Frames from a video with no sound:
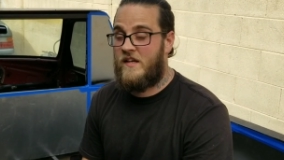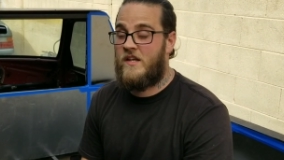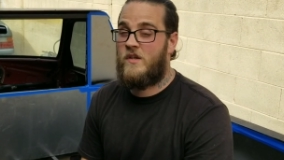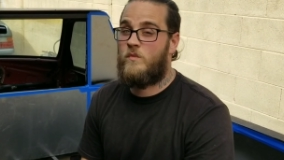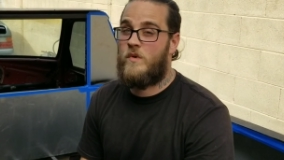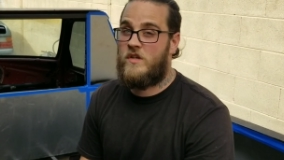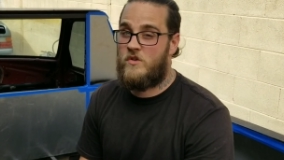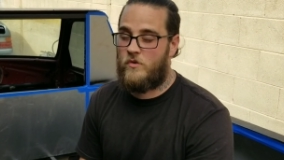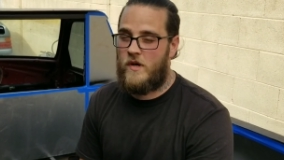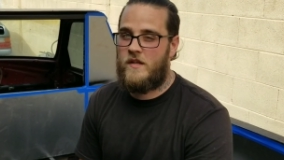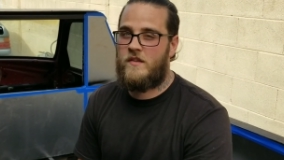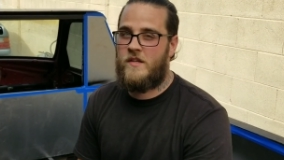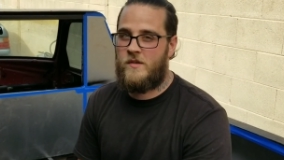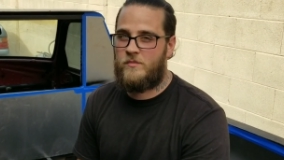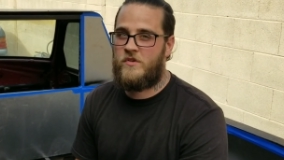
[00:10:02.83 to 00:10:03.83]
and we
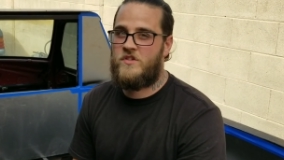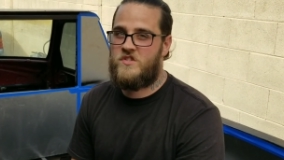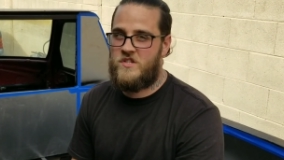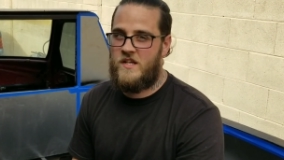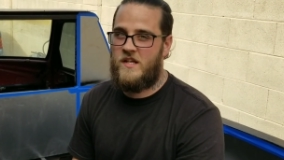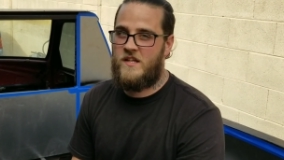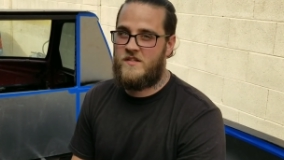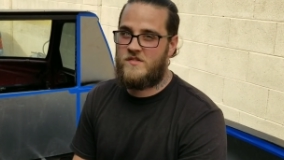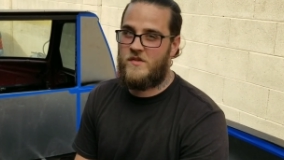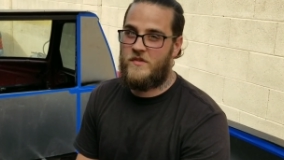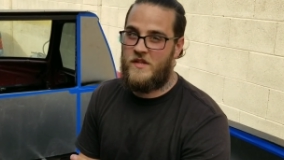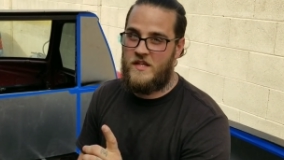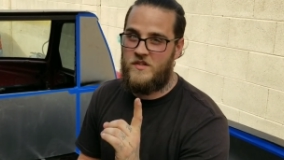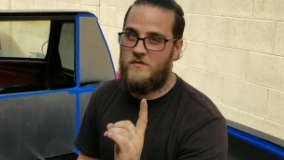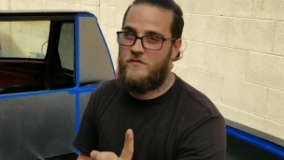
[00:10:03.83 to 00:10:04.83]
greatly appreciate it. So
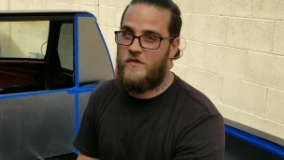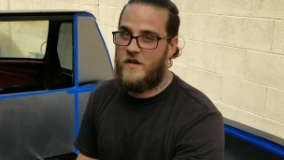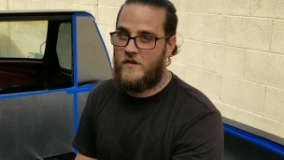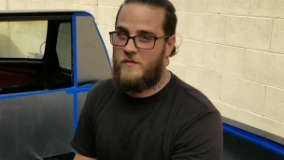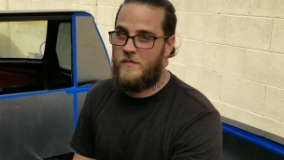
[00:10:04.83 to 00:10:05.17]
thank you very